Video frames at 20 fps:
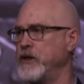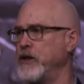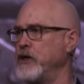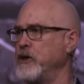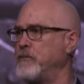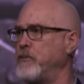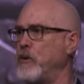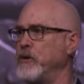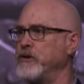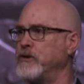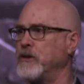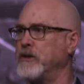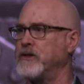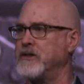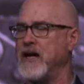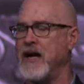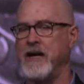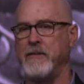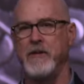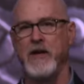Can you point to a
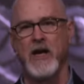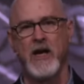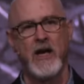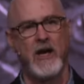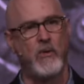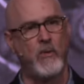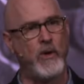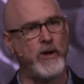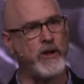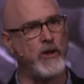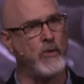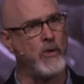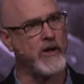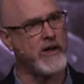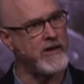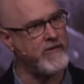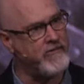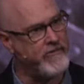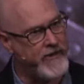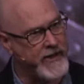time when you were
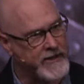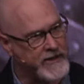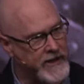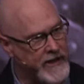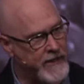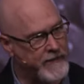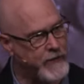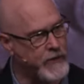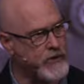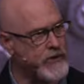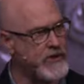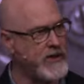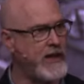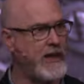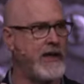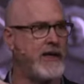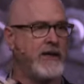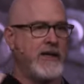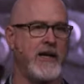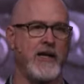convicted of your sin?